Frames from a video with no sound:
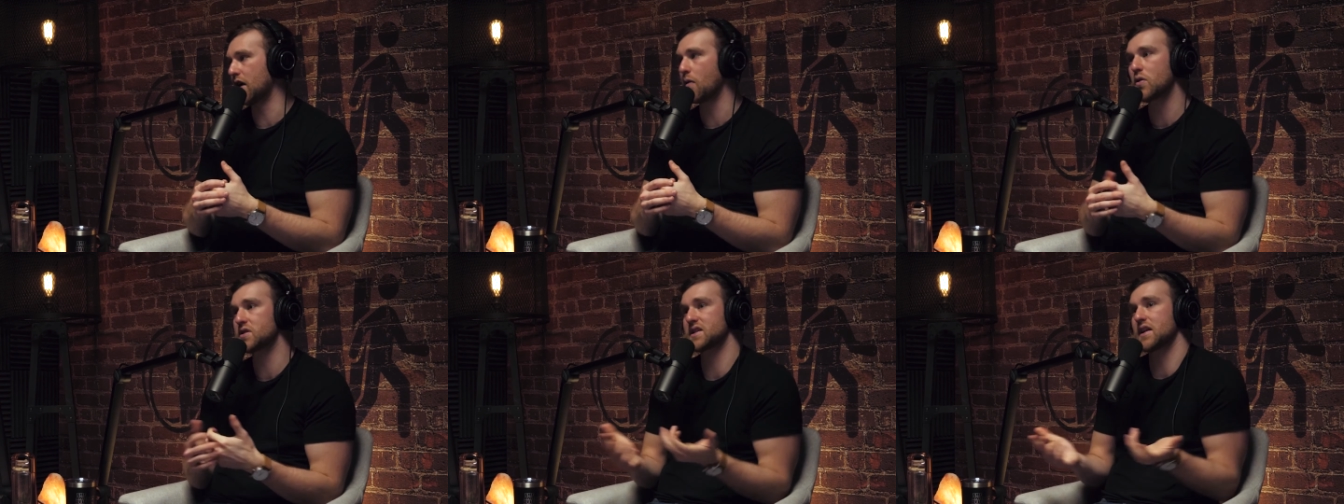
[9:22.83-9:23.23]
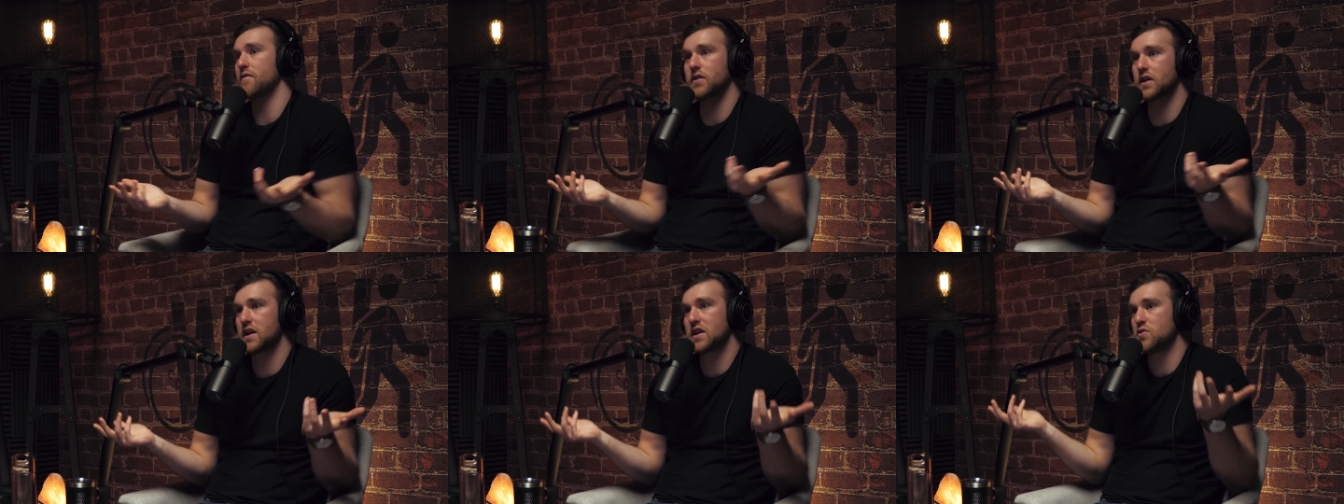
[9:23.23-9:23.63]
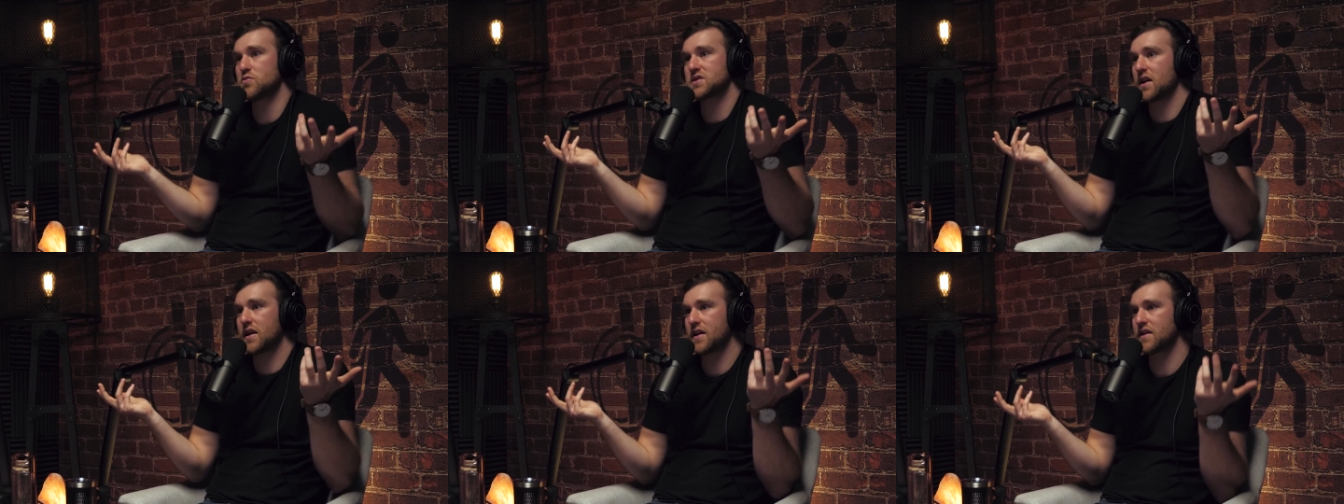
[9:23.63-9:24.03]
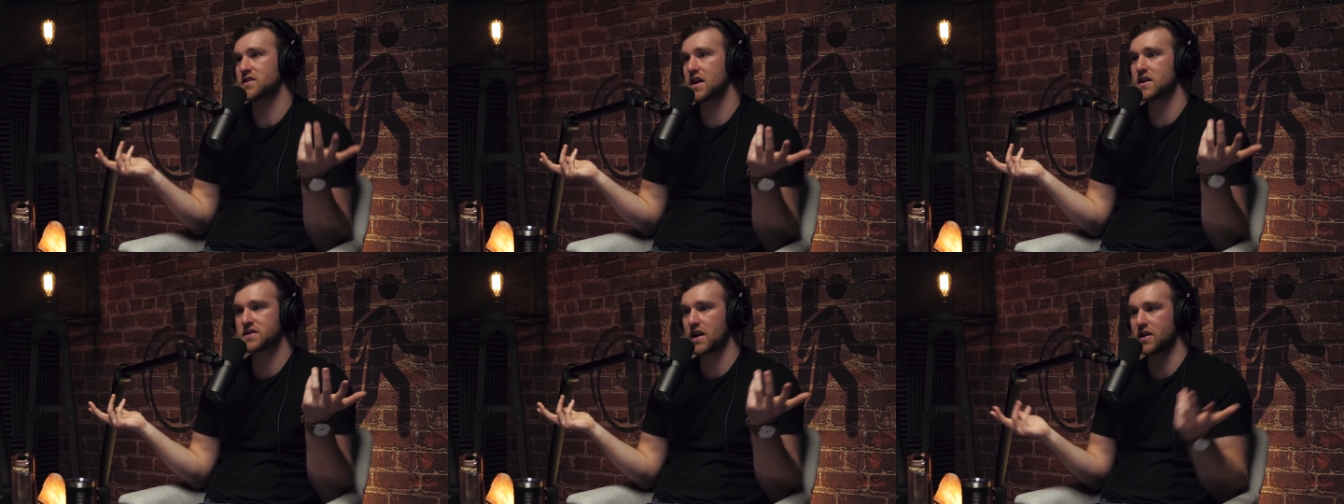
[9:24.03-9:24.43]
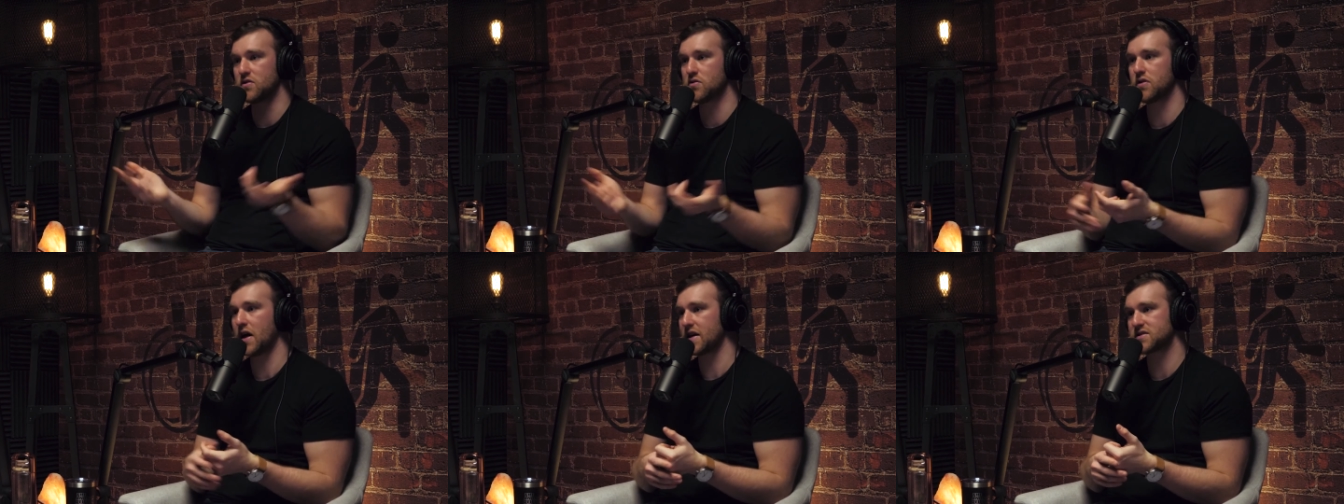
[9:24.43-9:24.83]
I wasn't ever going to use it on education. I
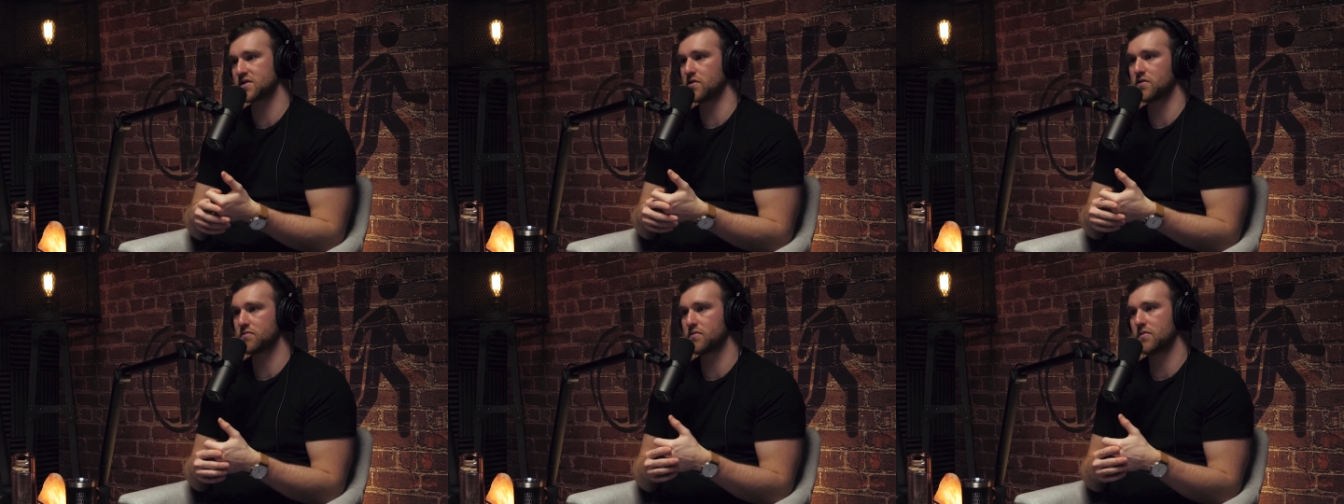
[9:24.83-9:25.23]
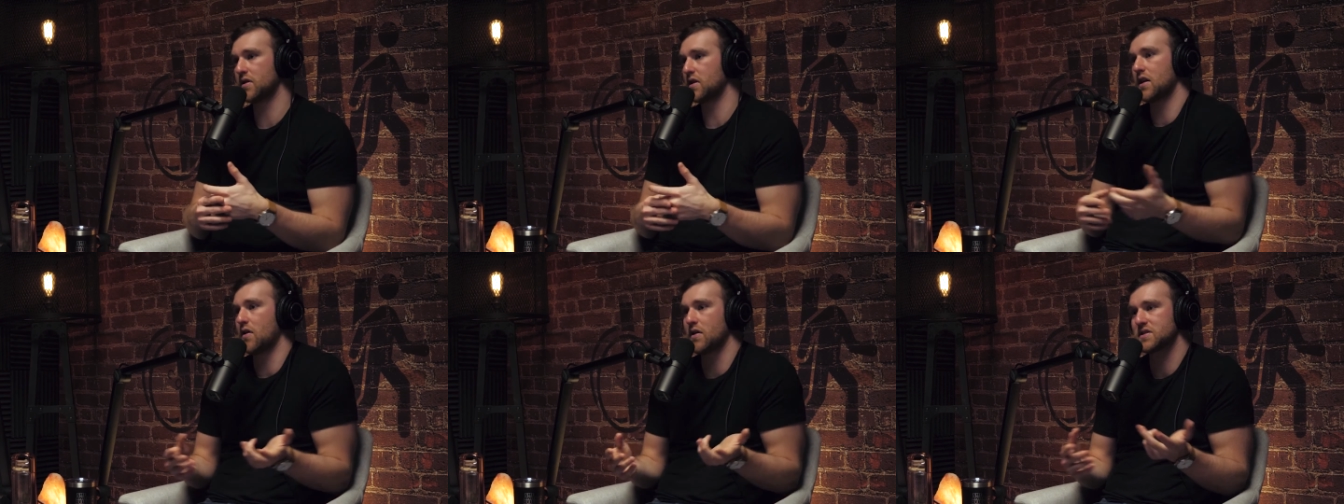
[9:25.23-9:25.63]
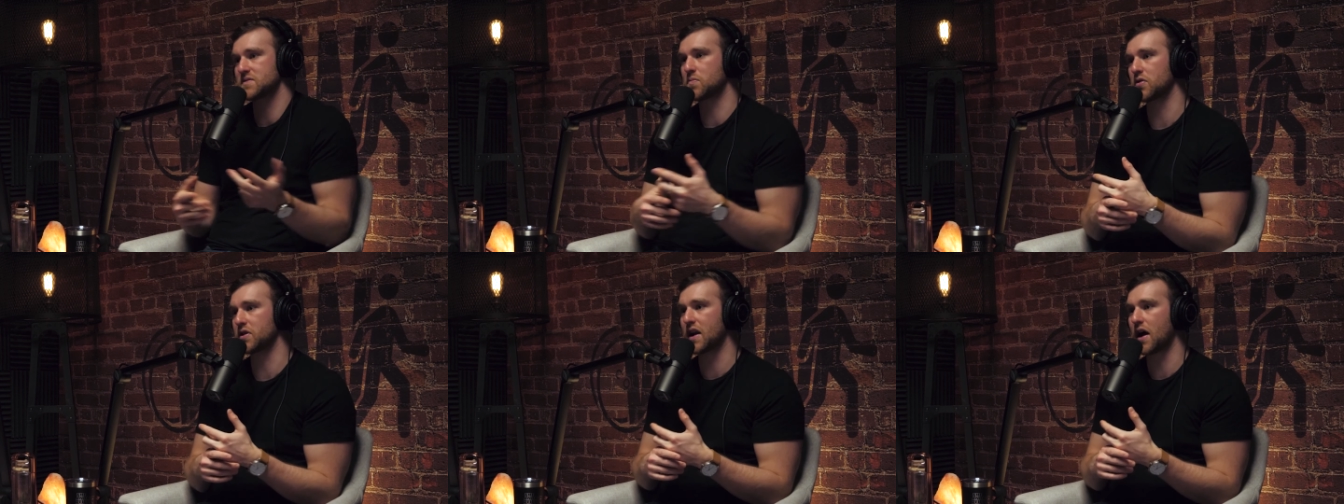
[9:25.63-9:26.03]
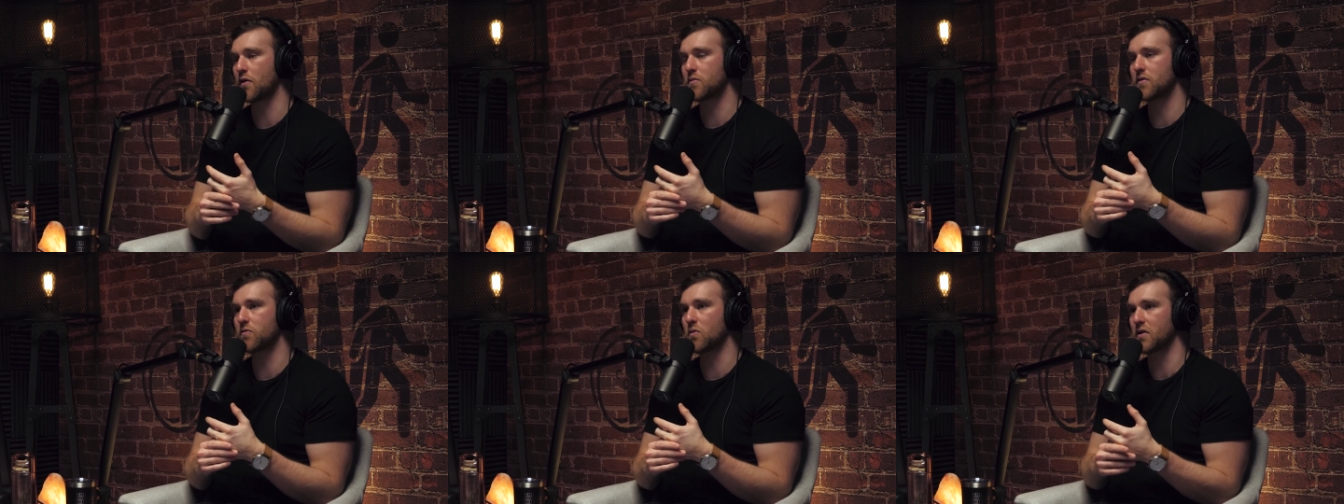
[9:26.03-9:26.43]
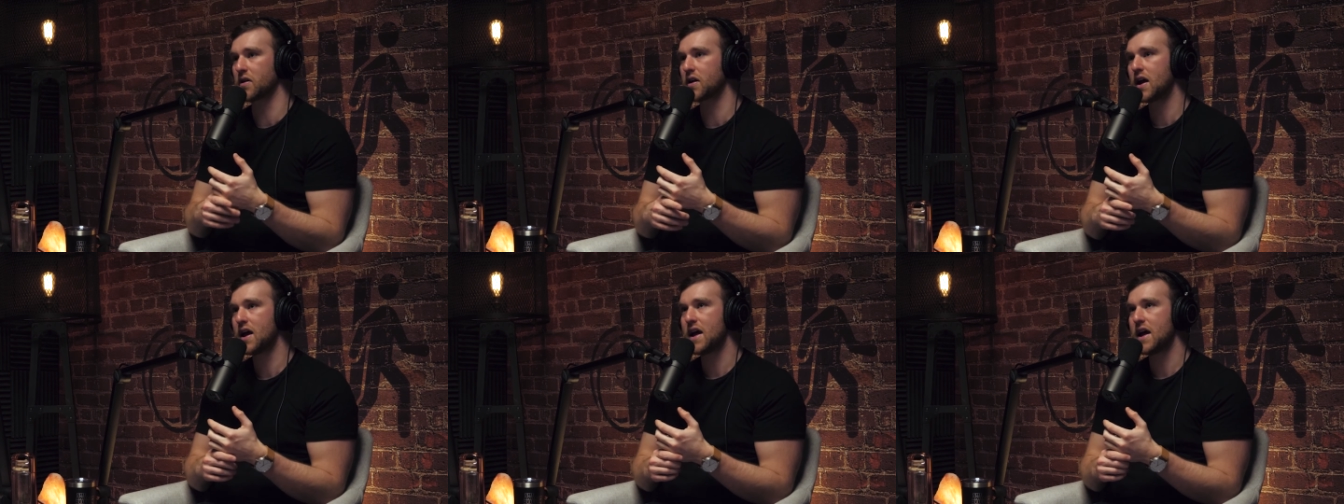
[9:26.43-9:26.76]
knew that, so I just pulled it out before